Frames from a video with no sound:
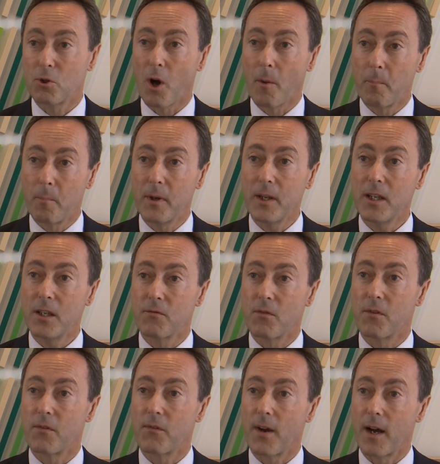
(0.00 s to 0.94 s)
to complete
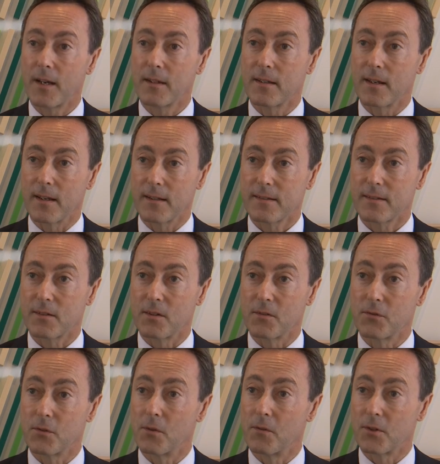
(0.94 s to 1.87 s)
the flight tests
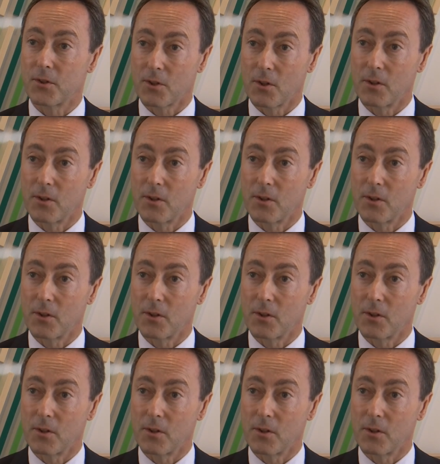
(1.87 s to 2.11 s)
for the